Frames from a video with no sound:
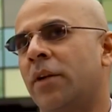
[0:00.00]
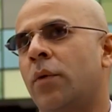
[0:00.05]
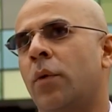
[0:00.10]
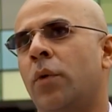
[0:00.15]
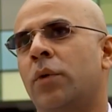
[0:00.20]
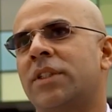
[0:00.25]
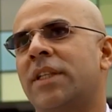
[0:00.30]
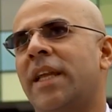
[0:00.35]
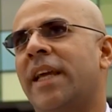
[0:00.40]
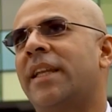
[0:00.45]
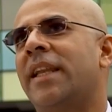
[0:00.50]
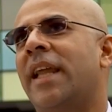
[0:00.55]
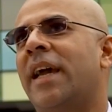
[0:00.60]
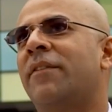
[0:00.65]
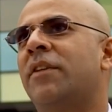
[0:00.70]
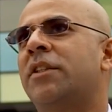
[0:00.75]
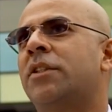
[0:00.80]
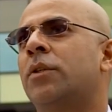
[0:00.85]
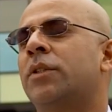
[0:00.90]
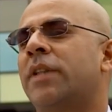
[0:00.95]
in a course like
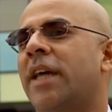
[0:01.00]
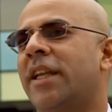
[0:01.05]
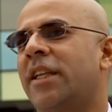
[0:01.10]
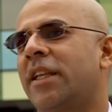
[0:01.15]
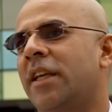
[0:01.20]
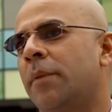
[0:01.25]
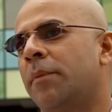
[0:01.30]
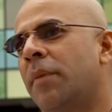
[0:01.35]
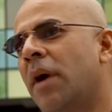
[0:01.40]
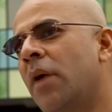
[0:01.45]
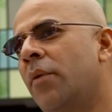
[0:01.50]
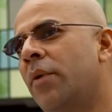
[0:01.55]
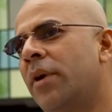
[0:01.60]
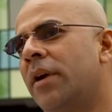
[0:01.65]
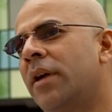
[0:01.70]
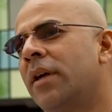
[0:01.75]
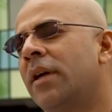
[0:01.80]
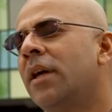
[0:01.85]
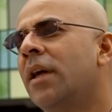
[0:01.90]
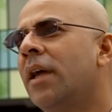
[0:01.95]
Language, Society and
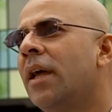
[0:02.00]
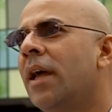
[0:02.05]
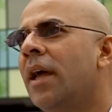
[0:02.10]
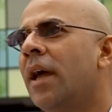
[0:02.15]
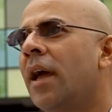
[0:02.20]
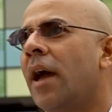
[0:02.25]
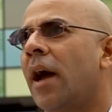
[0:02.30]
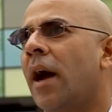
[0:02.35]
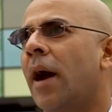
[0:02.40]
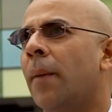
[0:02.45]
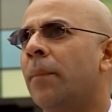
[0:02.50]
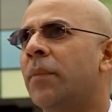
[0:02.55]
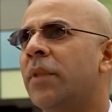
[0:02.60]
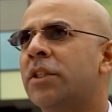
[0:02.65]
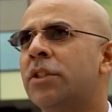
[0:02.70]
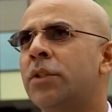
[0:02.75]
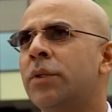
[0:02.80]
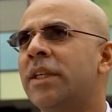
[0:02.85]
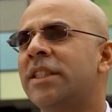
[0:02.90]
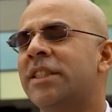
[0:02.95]
Power,
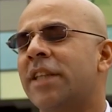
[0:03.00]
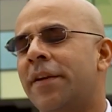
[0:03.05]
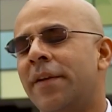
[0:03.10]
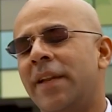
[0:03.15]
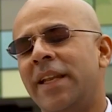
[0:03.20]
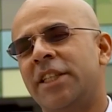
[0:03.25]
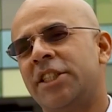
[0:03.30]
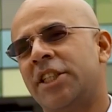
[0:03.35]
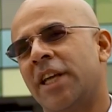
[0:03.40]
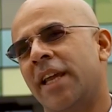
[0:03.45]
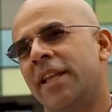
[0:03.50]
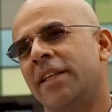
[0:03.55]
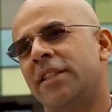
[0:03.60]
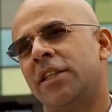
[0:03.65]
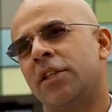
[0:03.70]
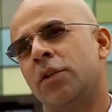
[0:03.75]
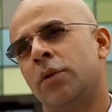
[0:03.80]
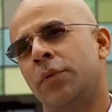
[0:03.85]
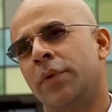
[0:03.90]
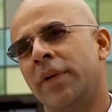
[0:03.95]
the students are really
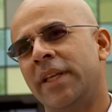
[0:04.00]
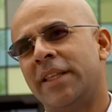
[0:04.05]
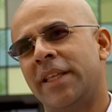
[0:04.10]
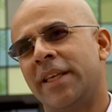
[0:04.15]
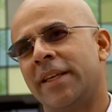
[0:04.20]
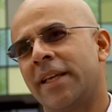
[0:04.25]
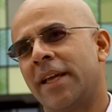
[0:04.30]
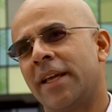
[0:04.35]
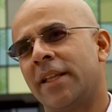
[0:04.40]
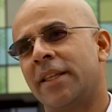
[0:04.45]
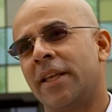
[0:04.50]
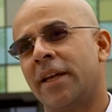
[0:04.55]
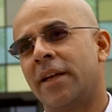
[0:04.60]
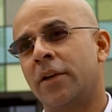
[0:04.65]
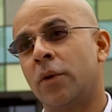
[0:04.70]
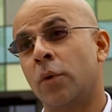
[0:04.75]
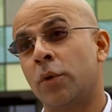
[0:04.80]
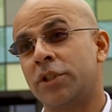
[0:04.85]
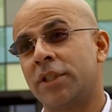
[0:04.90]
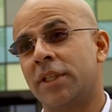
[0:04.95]
challenged into rethinking their
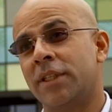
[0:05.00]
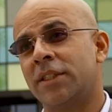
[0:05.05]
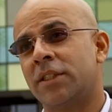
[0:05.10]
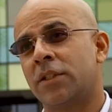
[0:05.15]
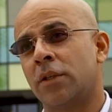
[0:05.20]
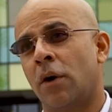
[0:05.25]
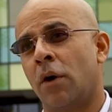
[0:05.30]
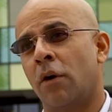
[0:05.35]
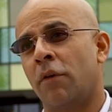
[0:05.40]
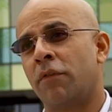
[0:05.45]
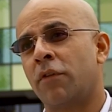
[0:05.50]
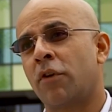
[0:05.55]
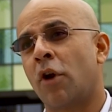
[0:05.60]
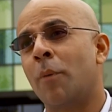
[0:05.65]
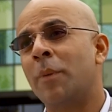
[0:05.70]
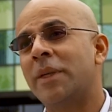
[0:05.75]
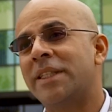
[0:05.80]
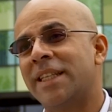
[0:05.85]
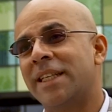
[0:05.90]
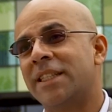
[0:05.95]
notions of
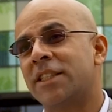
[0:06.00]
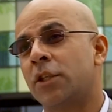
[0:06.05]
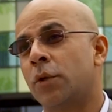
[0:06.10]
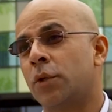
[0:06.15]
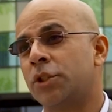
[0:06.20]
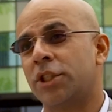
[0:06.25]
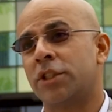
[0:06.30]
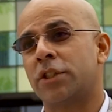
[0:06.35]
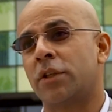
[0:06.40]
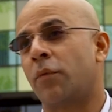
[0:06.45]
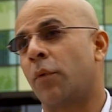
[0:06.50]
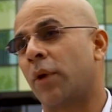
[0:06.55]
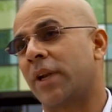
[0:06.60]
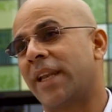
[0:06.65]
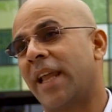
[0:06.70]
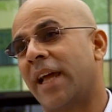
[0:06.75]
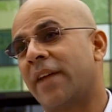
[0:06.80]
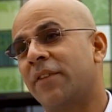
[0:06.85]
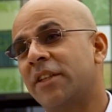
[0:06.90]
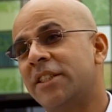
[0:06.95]
common sense notions of
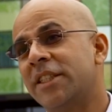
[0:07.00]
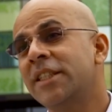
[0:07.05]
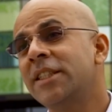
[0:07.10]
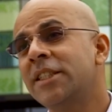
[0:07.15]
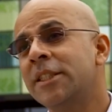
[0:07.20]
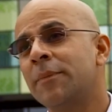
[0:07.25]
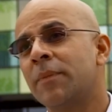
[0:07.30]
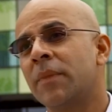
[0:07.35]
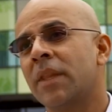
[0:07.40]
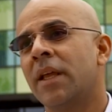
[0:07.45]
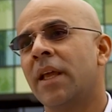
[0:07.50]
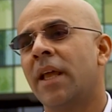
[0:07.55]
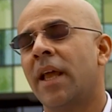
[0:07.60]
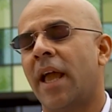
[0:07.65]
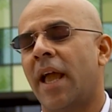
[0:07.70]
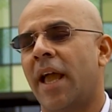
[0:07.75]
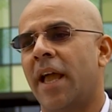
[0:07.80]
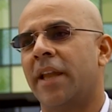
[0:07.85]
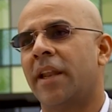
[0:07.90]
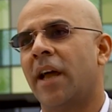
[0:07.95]
what language is
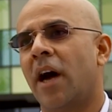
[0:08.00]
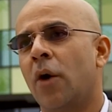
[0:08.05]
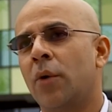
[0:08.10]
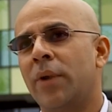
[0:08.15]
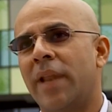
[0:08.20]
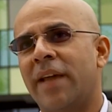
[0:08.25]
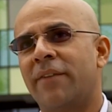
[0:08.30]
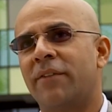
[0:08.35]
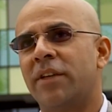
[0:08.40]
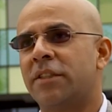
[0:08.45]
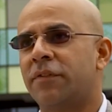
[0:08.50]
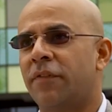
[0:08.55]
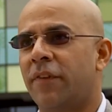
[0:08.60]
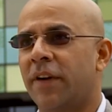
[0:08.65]
and how language